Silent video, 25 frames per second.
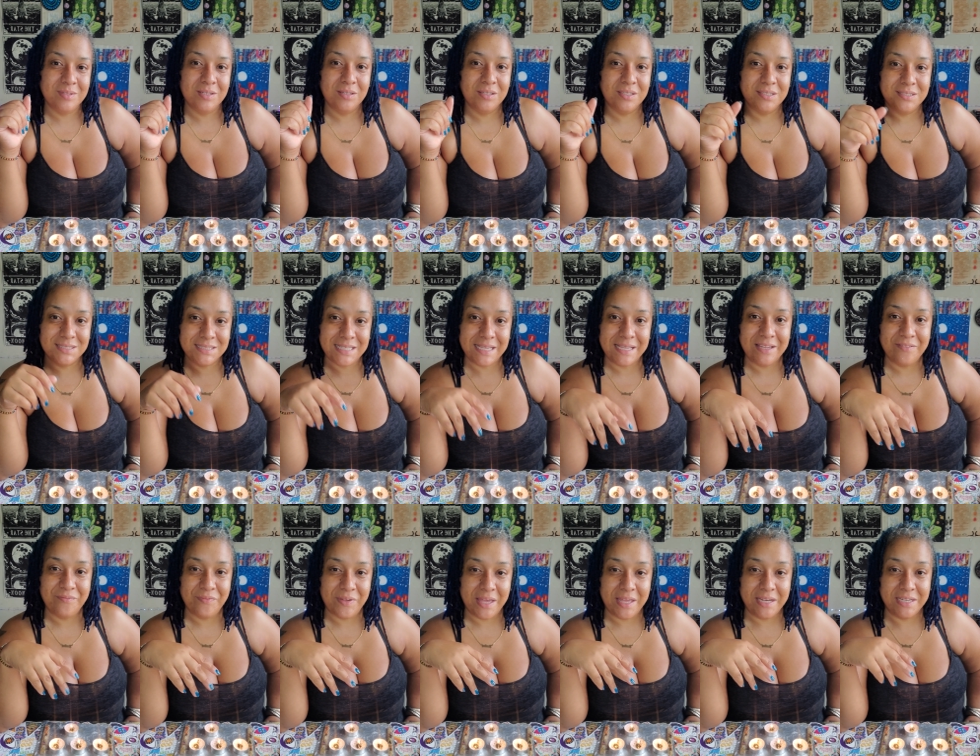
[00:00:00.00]
they're going to take
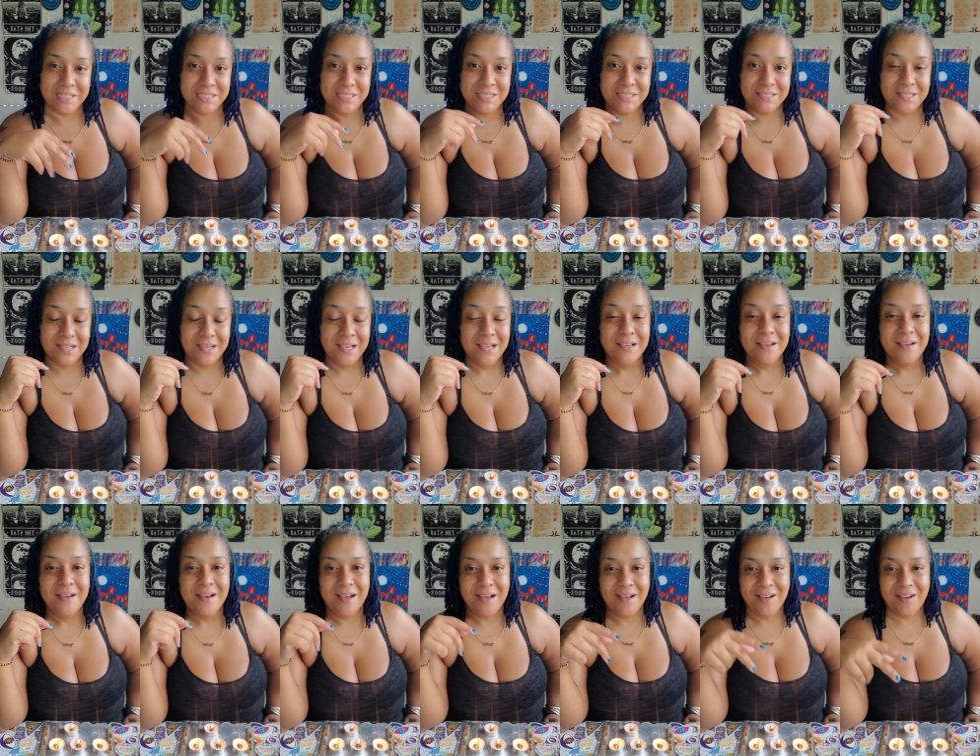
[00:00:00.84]
advantage
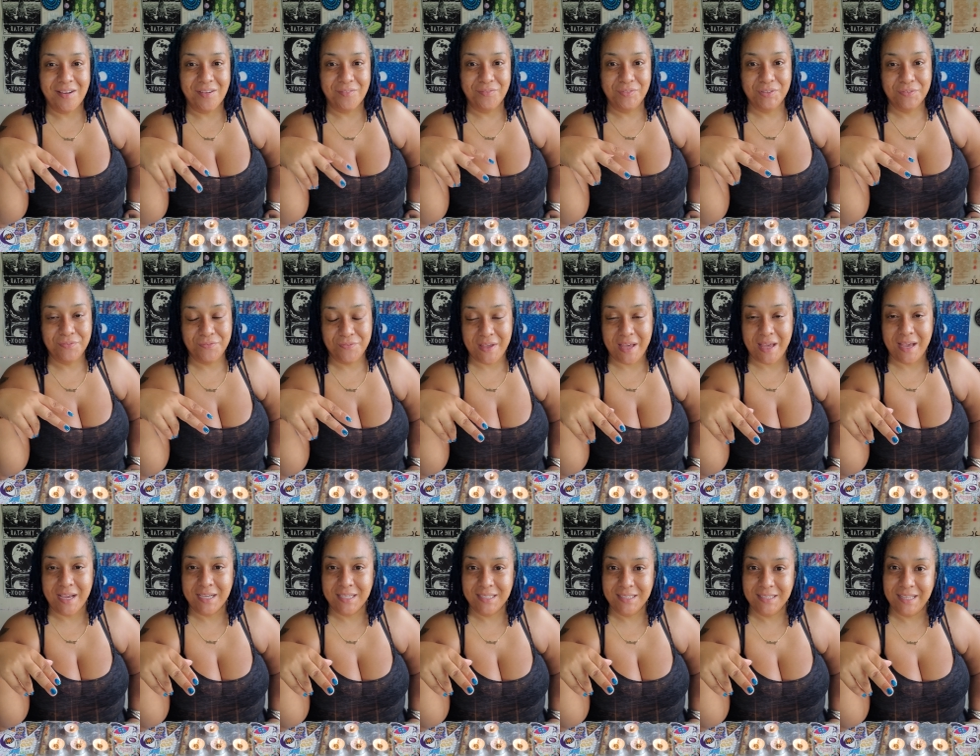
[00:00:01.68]
of the
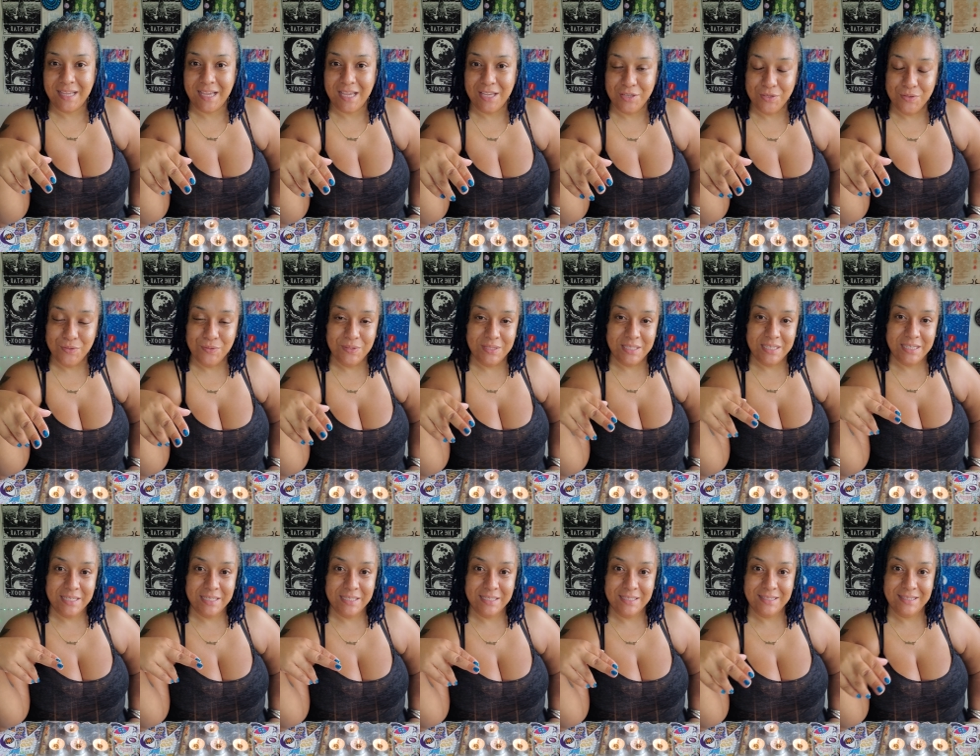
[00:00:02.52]
fact that you
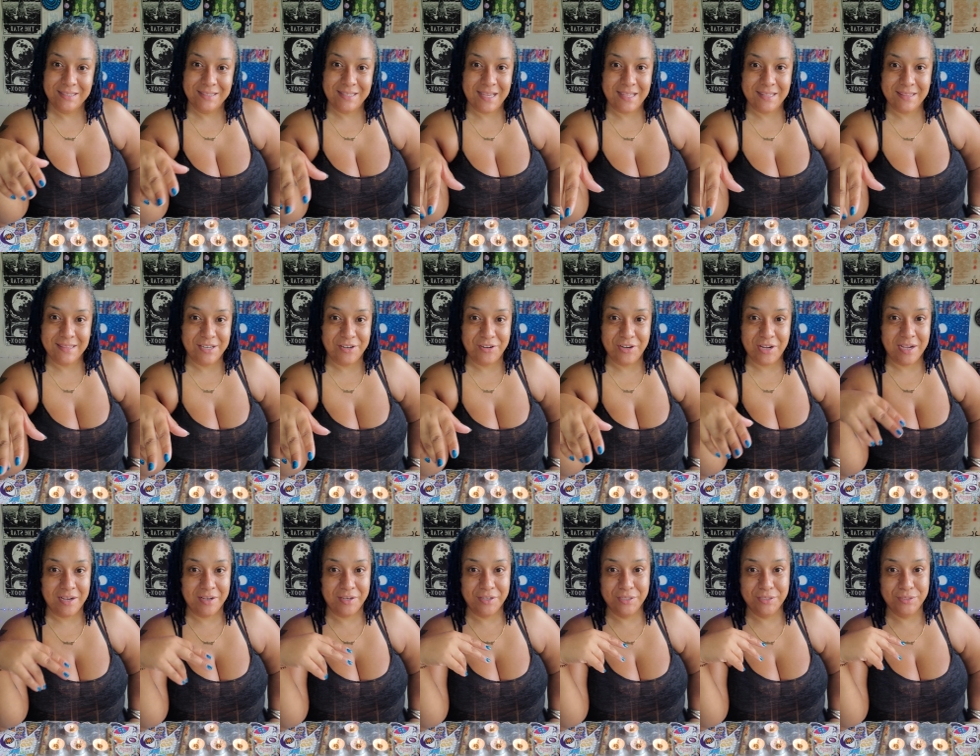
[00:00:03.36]
think that they're
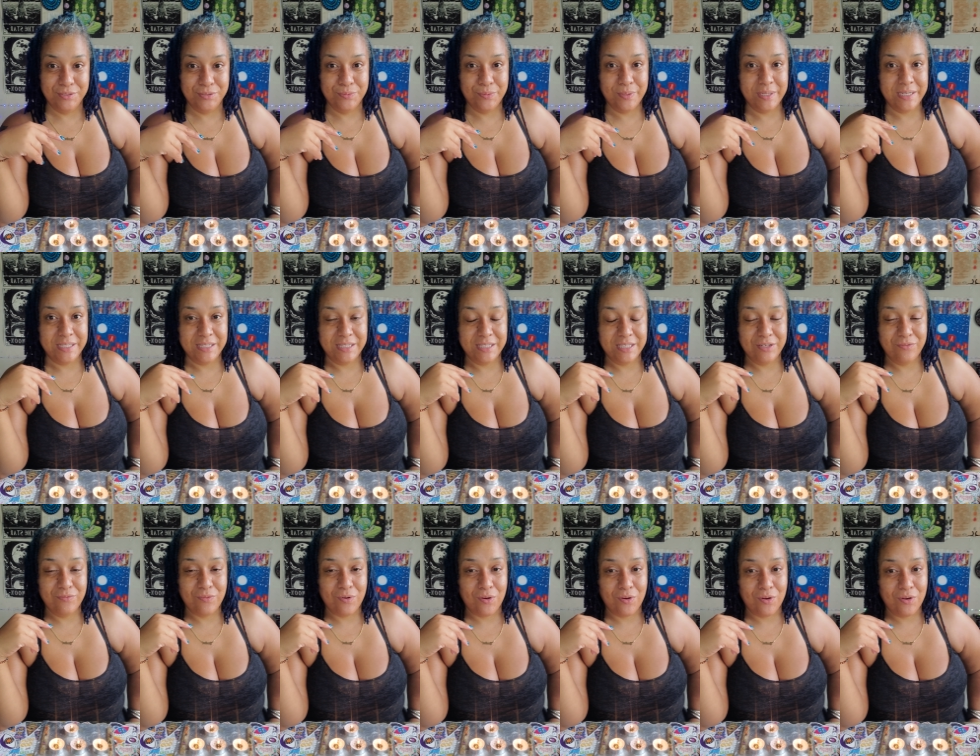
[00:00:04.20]
not going to do
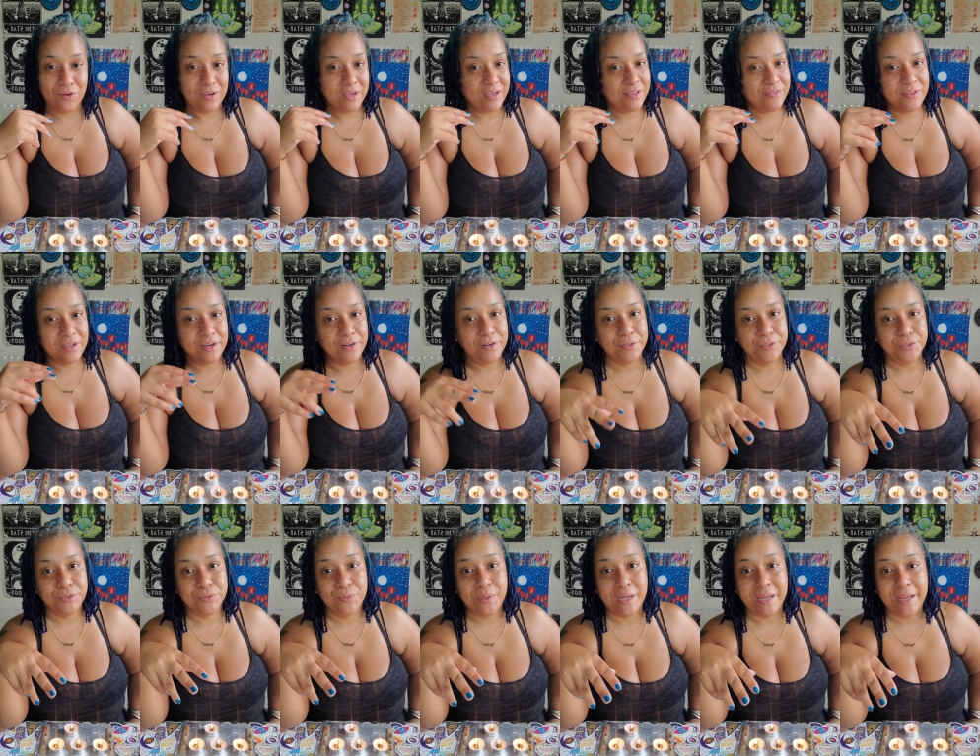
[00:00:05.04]
anything wrong and they're going
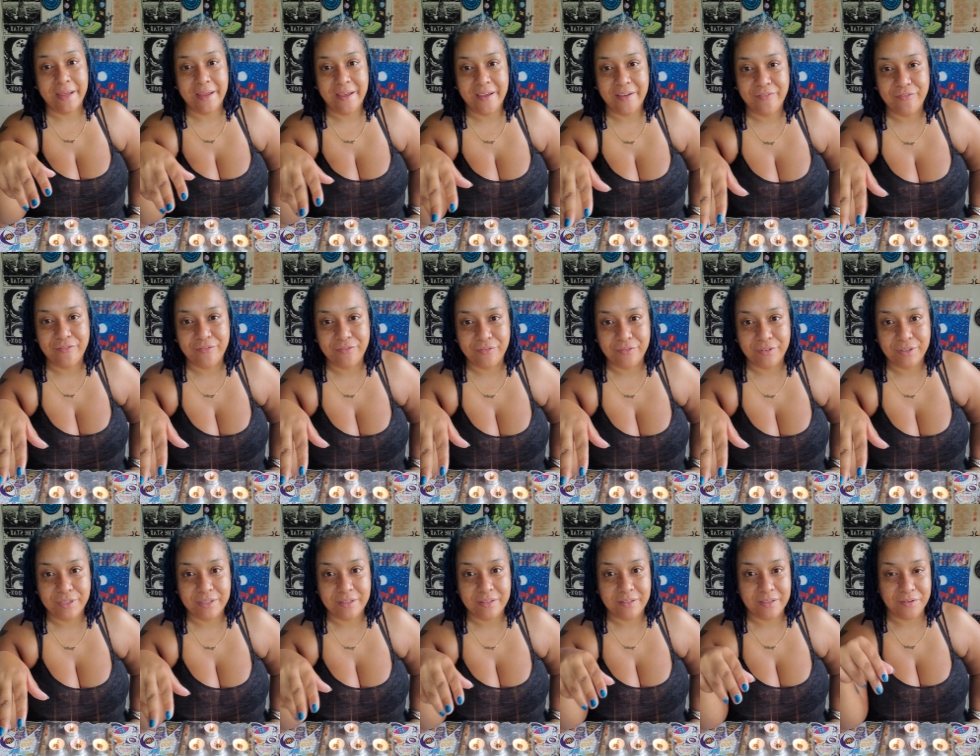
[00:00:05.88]
to do
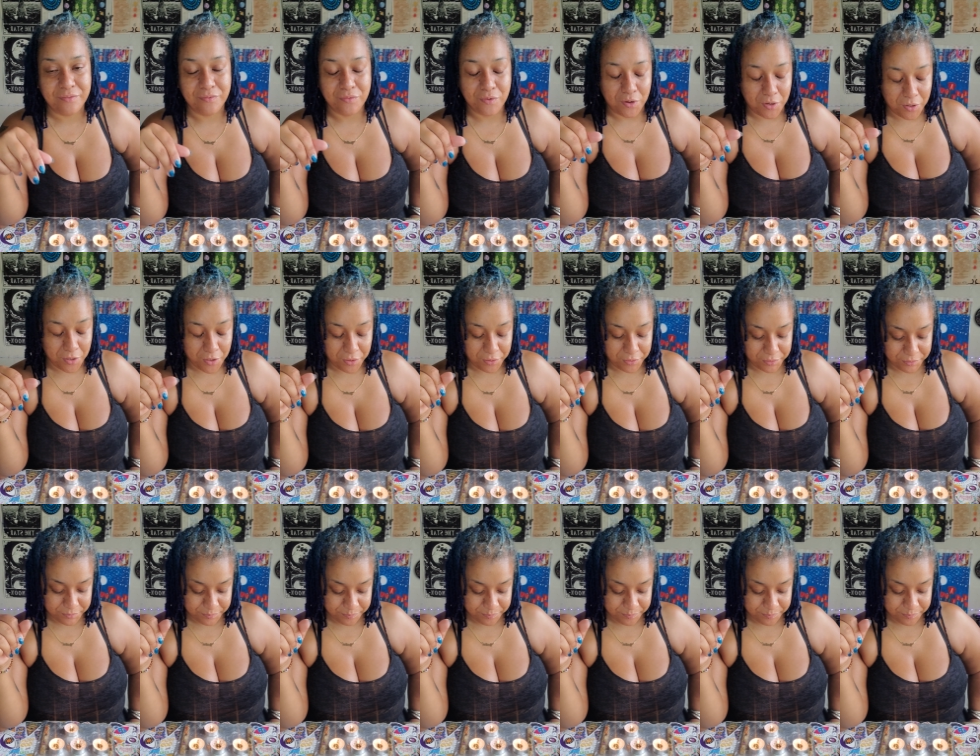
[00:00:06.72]
everything wrong